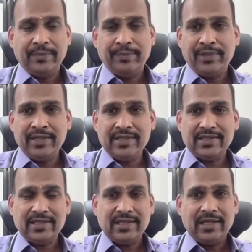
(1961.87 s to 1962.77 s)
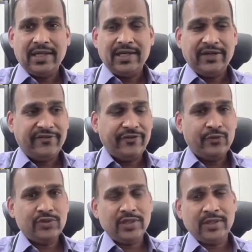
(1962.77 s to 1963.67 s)
means
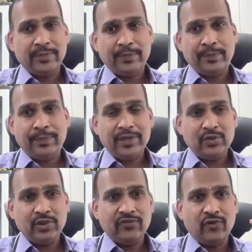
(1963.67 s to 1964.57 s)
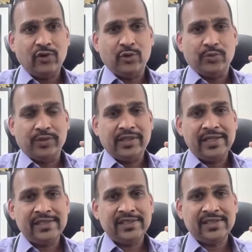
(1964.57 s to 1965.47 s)
diffusion per unit volume
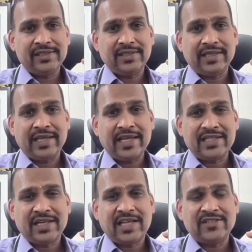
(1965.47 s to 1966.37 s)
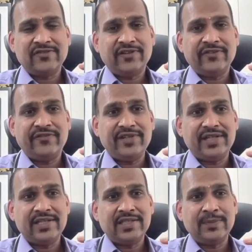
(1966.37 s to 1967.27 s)
tells us gas transfer
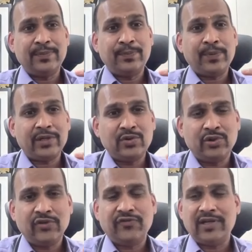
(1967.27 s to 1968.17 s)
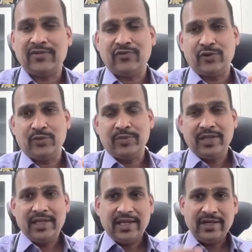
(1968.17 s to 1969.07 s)
efficiency per unit of lung volume.
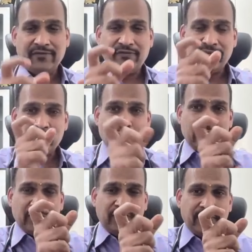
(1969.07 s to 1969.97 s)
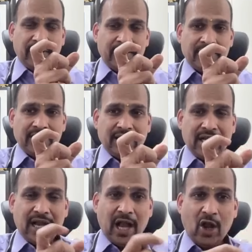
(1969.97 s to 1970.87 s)
In 1 unit of lung,
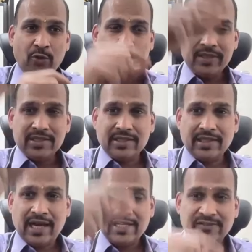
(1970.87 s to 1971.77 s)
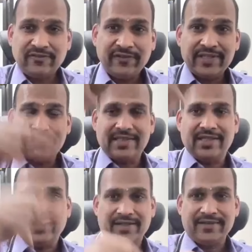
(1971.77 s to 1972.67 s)
how much transfer is
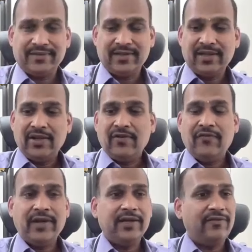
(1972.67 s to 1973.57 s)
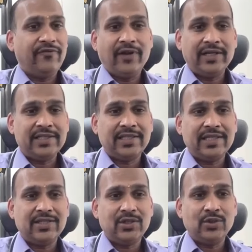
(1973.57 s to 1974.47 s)
there? While what is
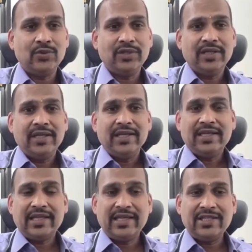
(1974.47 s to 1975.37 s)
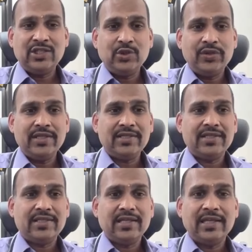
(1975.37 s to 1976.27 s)
KCO? KCO
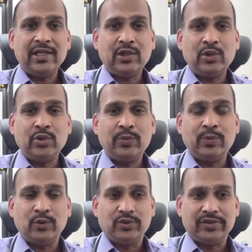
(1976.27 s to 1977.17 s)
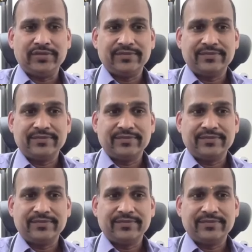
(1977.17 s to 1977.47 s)
is include both.